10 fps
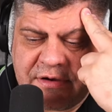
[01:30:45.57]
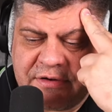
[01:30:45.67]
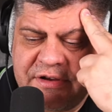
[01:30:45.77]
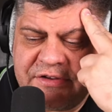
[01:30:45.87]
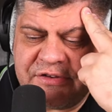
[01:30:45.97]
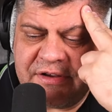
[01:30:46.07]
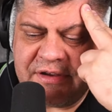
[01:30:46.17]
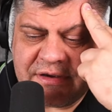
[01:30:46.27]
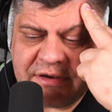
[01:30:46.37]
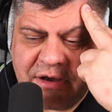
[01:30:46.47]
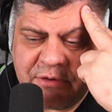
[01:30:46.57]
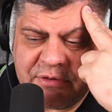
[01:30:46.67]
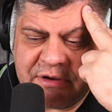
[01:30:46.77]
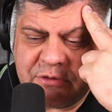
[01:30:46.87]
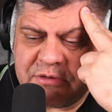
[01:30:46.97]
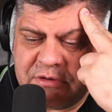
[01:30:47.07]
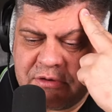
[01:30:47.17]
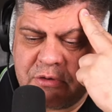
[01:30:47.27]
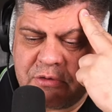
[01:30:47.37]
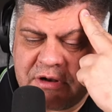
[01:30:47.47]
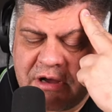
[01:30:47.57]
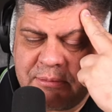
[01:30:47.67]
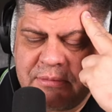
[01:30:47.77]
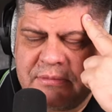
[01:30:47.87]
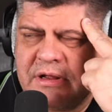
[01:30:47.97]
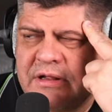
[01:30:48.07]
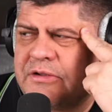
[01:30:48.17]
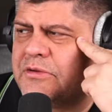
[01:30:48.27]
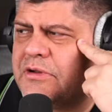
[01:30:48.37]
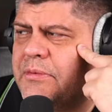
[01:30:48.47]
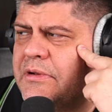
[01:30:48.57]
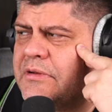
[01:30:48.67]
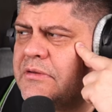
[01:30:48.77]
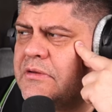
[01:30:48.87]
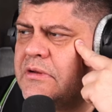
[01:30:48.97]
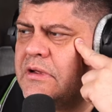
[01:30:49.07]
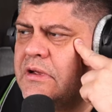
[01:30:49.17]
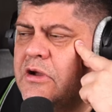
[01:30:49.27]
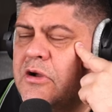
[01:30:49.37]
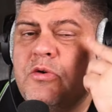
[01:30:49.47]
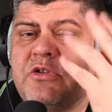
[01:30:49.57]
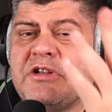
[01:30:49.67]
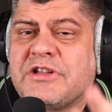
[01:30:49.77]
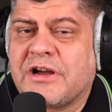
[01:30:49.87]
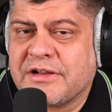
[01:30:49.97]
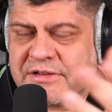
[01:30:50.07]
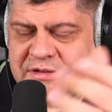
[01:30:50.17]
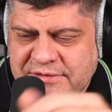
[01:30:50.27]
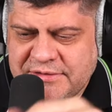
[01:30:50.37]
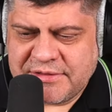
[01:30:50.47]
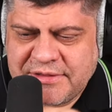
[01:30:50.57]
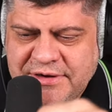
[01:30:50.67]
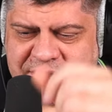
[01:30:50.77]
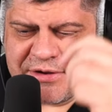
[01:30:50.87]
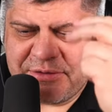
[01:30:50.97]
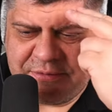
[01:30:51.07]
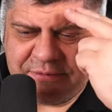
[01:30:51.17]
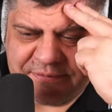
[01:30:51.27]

Crazy, howdy, good, good knob, not good nubbin. Guten Tag. There you go.